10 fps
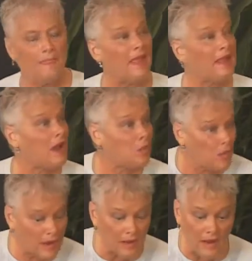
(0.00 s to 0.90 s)
And I
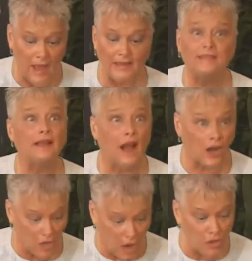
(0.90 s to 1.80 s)
realize in
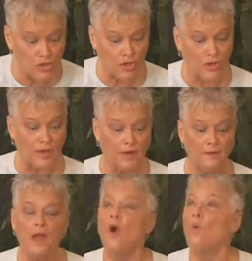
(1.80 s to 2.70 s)
our culture here,
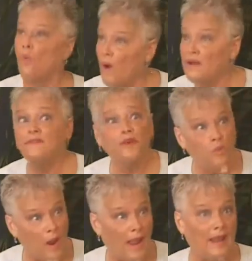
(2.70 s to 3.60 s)
one of the
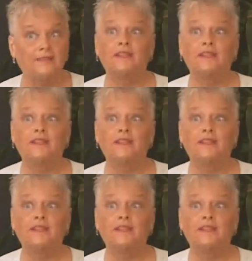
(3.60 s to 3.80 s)
ways